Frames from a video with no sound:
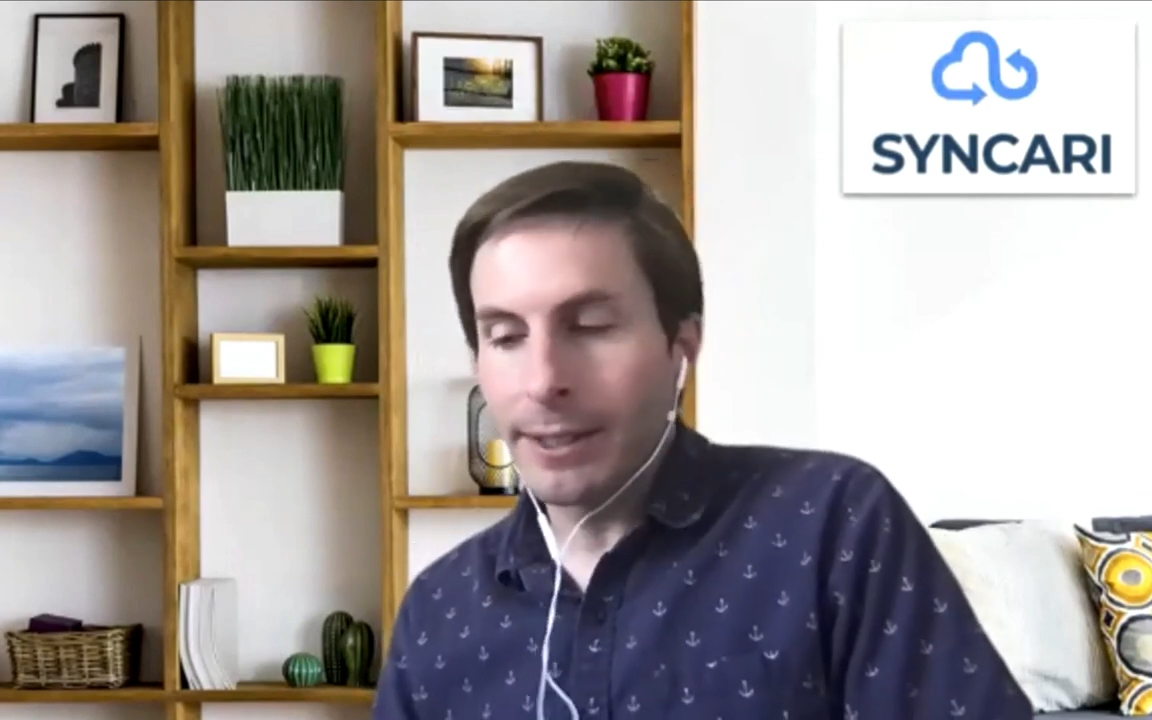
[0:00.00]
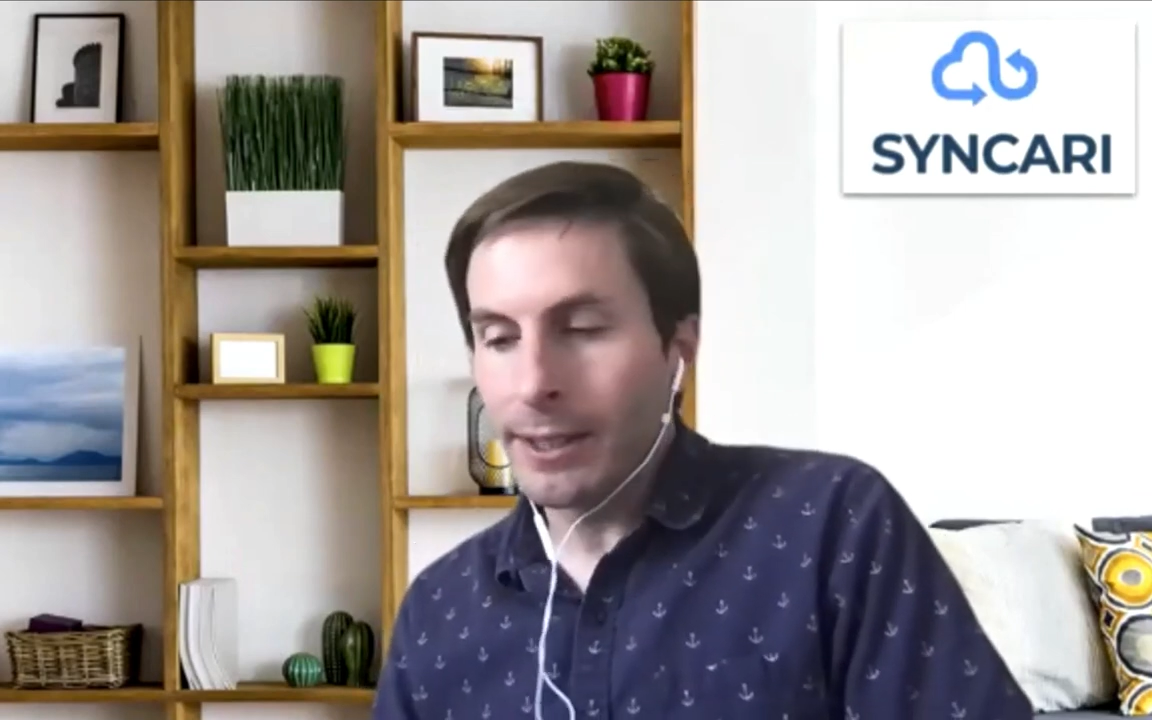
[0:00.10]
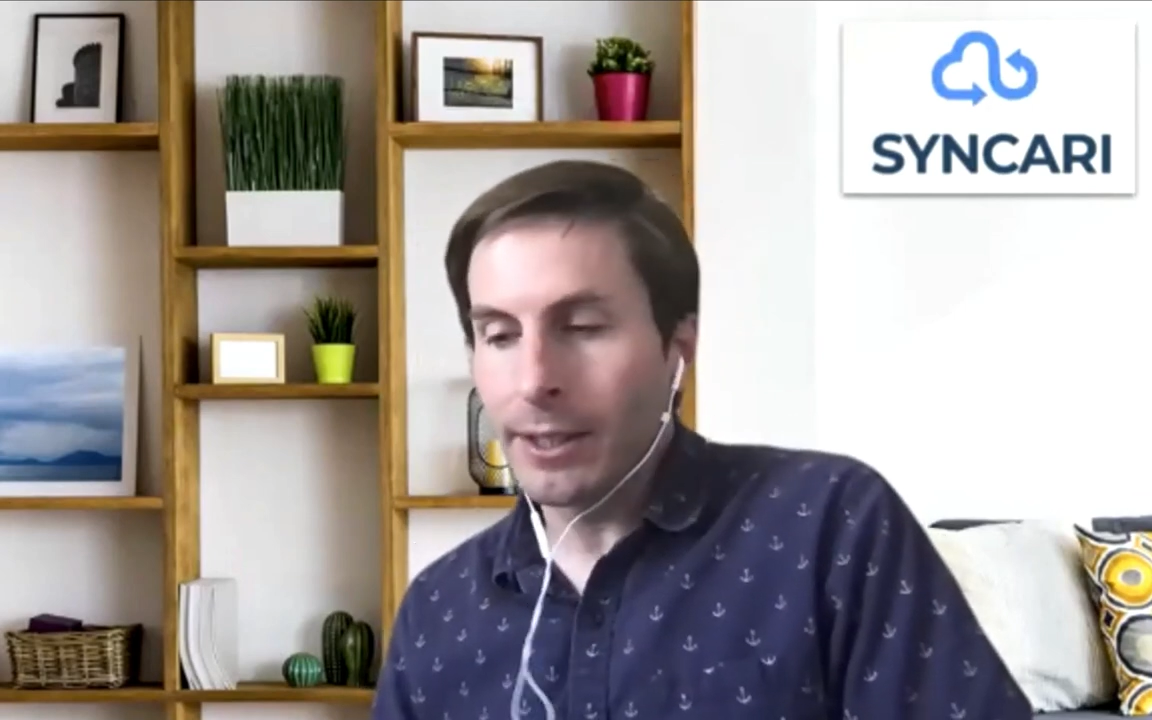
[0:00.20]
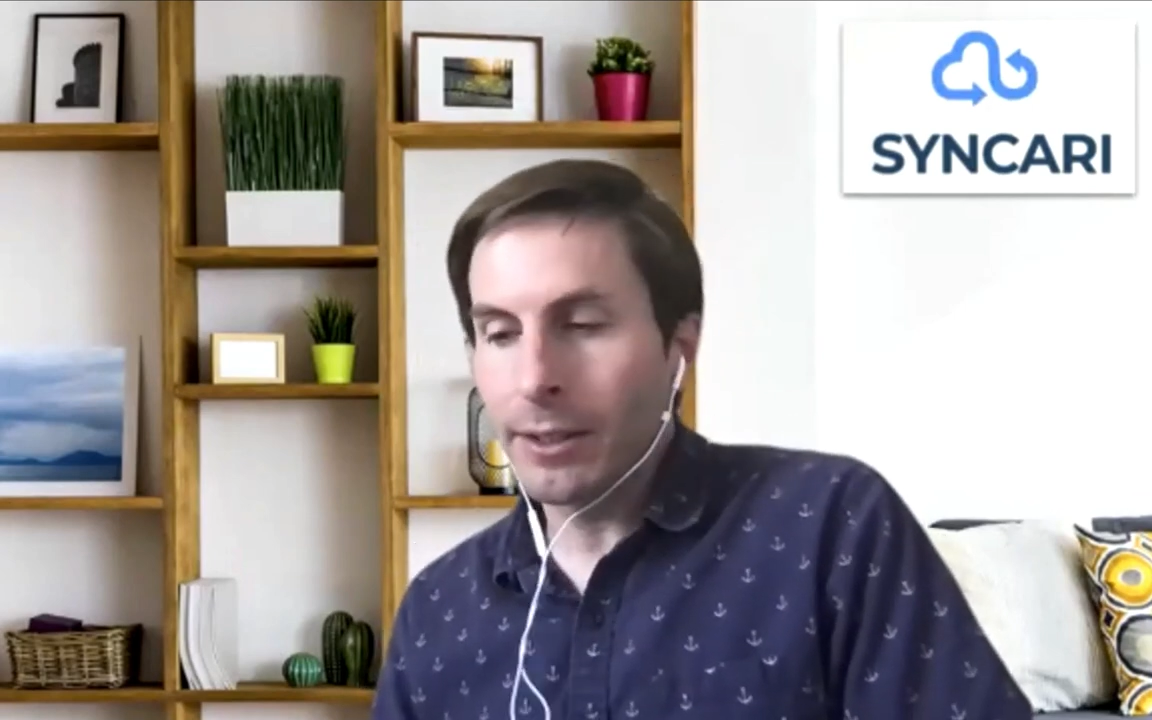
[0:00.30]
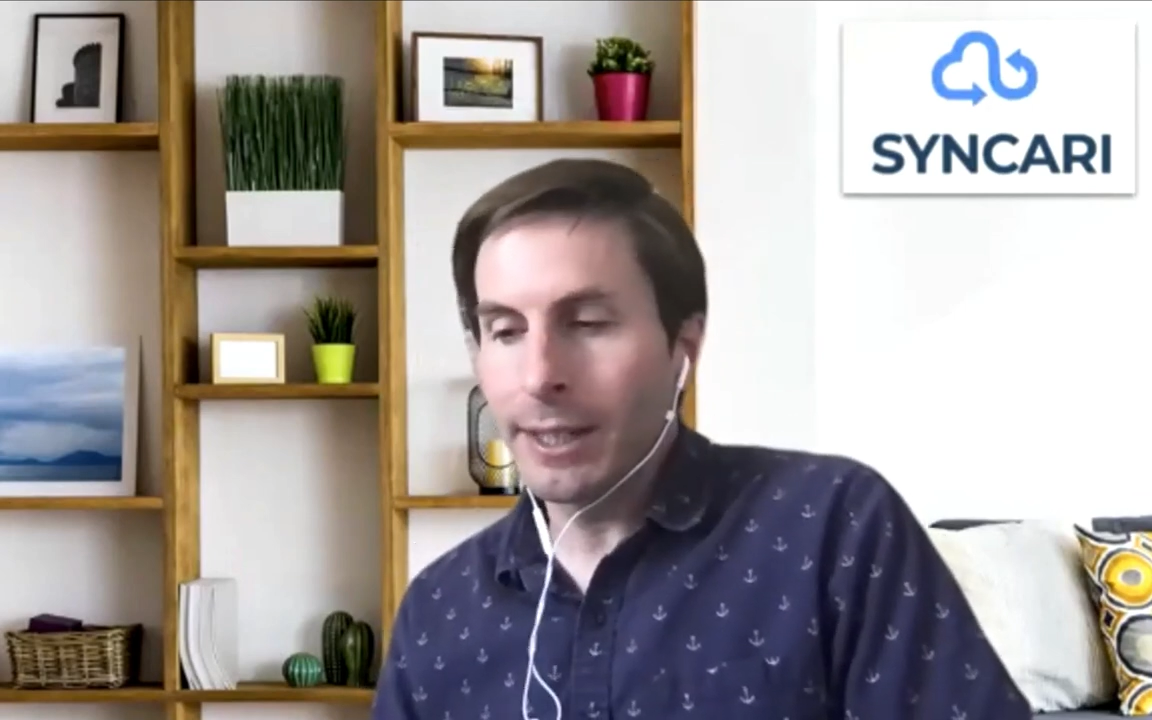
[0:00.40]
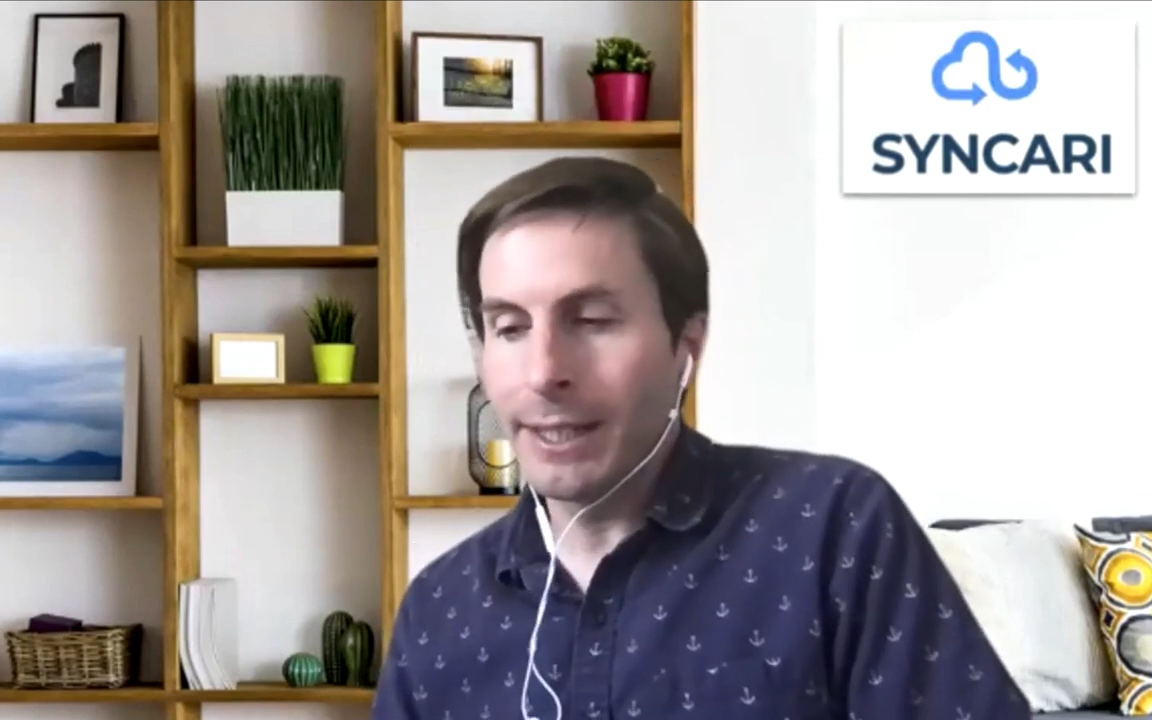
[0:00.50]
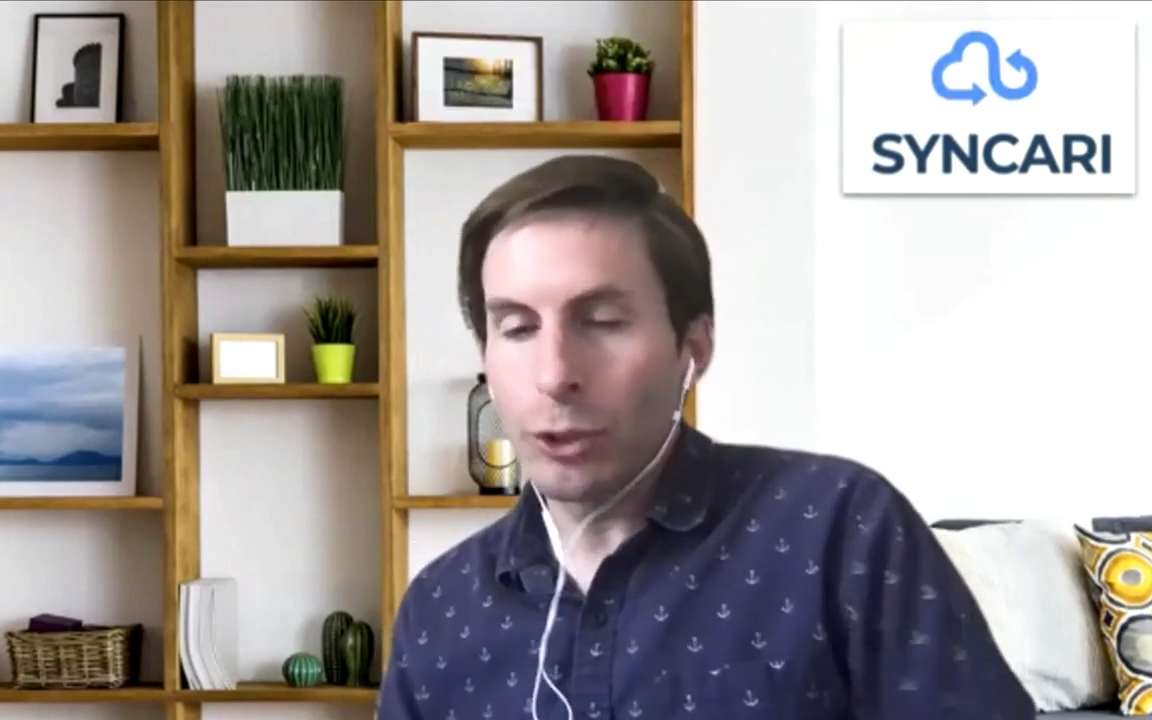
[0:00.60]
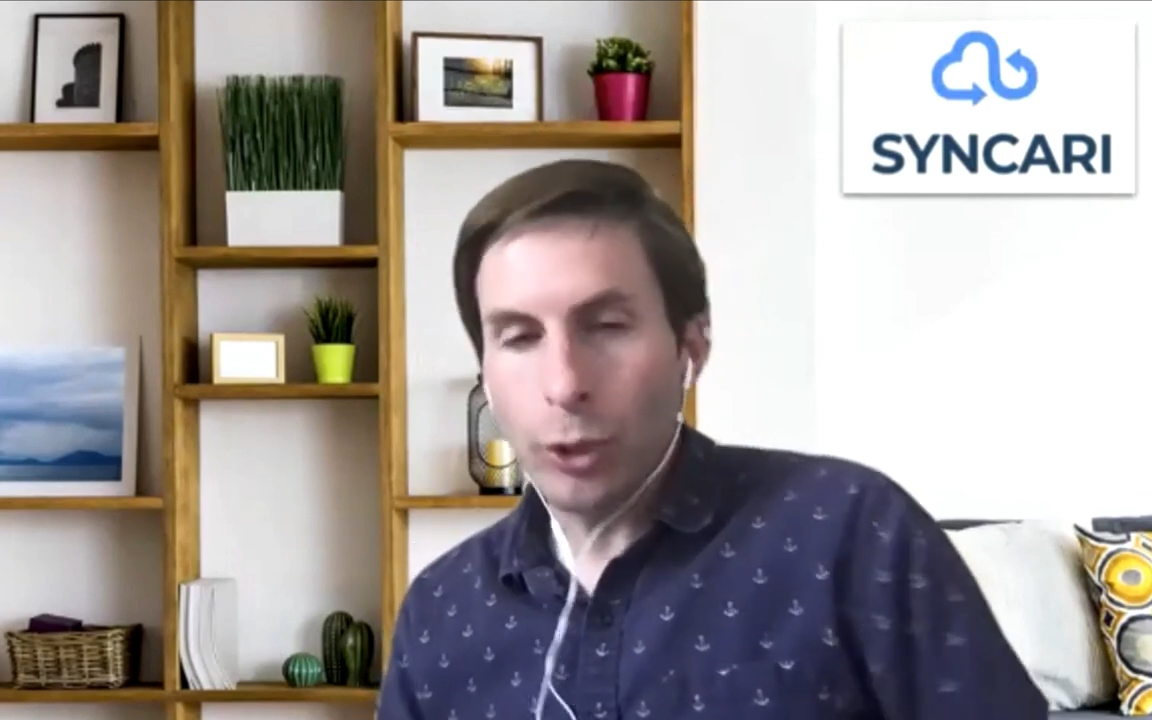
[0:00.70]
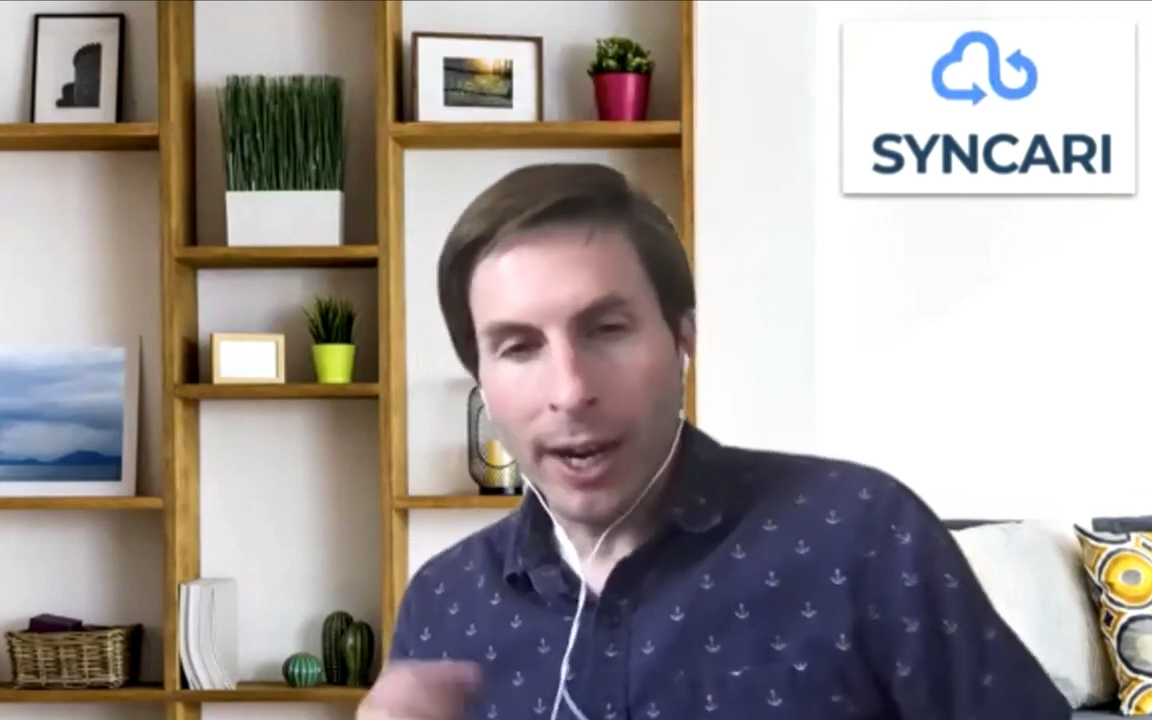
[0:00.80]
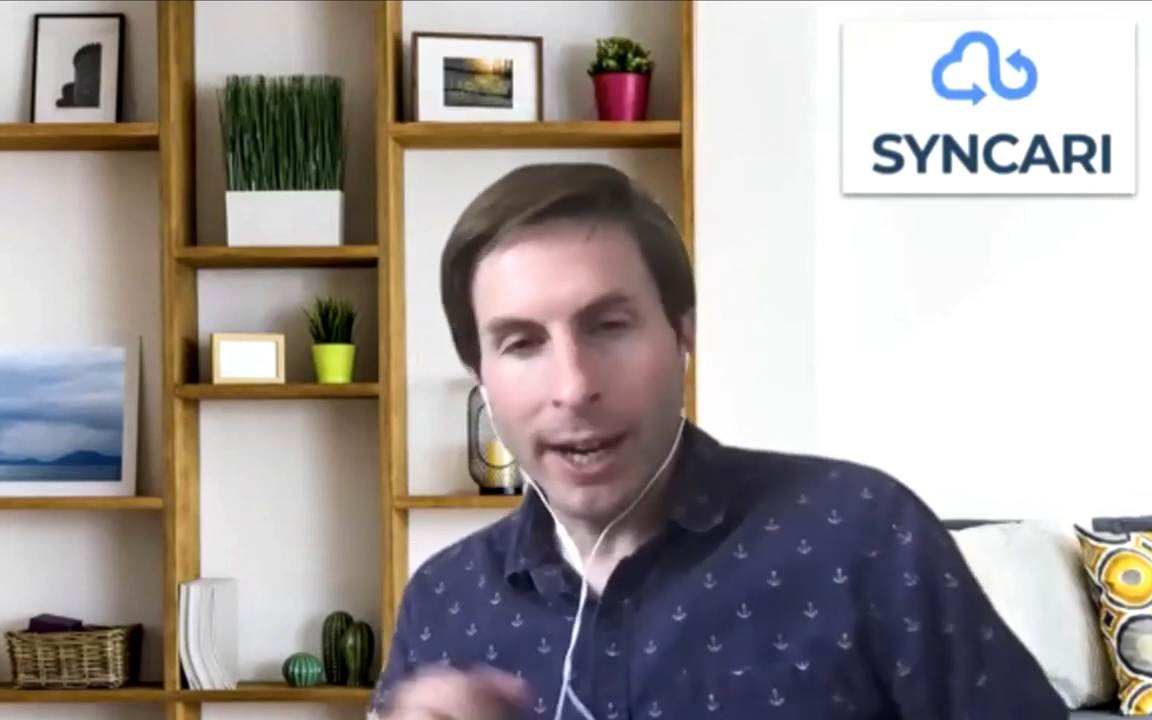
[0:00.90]
Syncari and
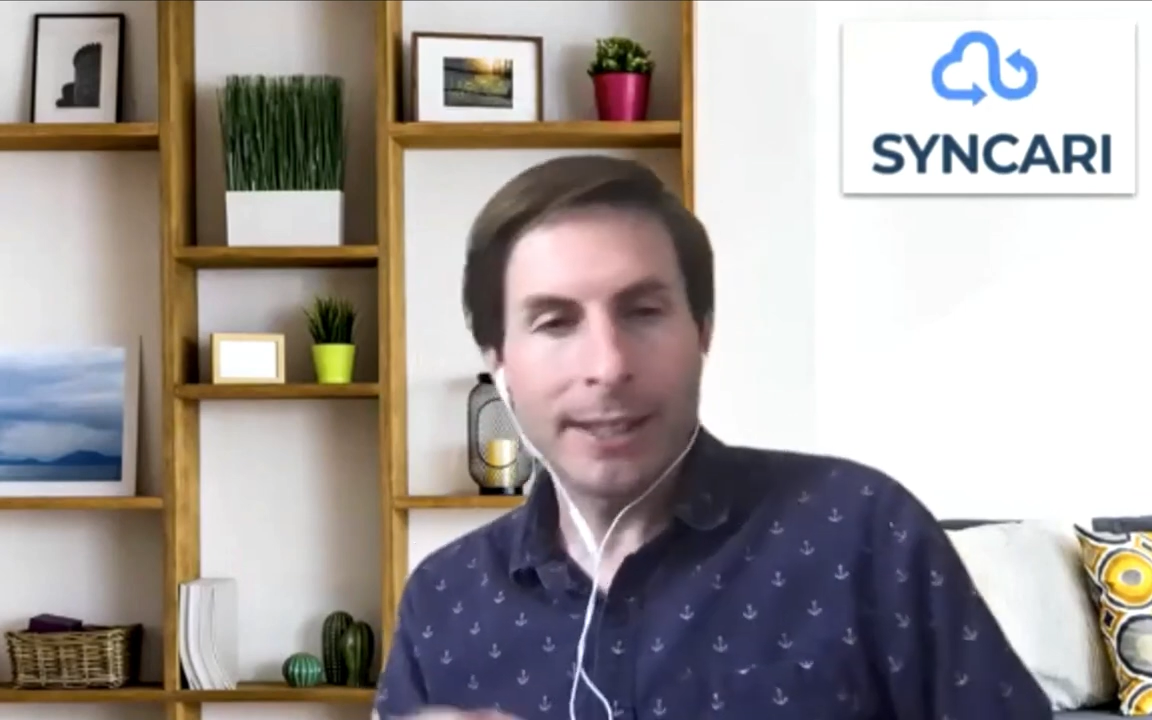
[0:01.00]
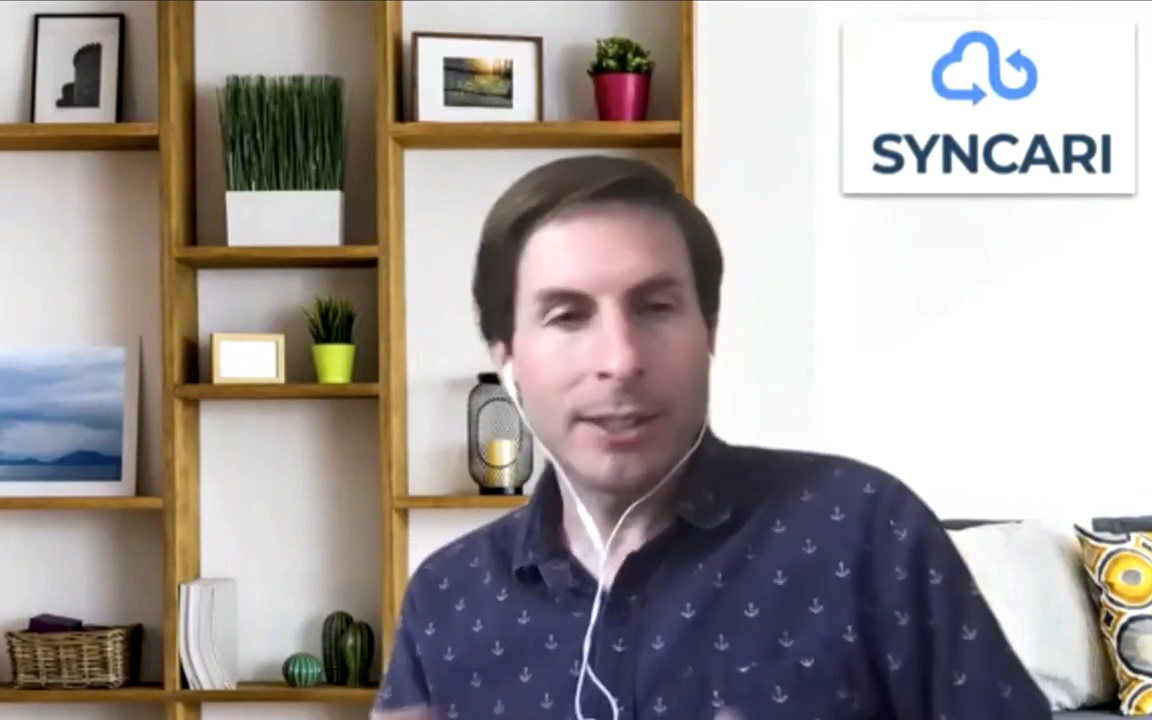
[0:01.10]
trying